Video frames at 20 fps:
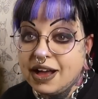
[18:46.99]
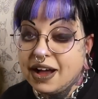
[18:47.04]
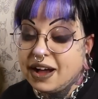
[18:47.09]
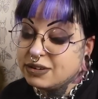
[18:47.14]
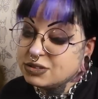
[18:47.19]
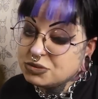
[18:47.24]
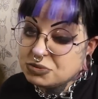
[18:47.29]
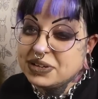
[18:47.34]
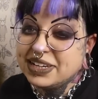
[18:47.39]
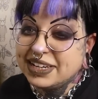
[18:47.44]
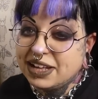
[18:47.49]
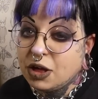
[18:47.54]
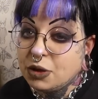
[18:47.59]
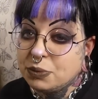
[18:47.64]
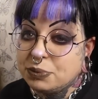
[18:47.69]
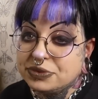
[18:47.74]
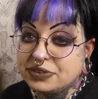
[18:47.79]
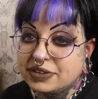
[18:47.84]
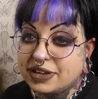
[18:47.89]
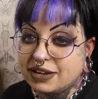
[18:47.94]
I was really
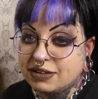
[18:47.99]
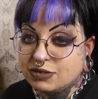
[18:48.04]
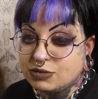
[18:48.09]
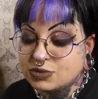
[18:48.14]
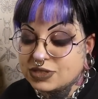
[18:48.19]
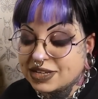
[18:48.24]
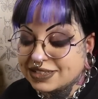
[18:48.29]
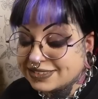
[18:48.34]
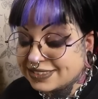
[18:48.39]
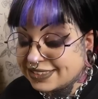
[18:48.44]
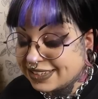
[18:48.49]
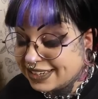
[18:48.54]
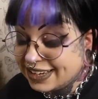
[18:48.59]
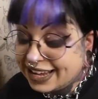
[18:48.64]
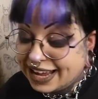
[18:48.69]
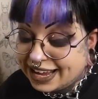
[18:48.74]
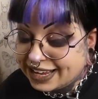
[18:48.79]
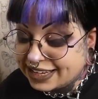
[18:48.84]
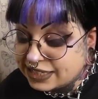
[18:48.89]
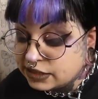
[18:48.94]
hoping to get it all done
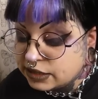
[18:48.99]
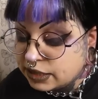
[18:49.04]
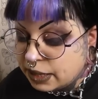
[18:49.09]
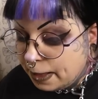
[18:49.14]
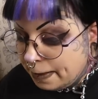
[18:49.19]
today,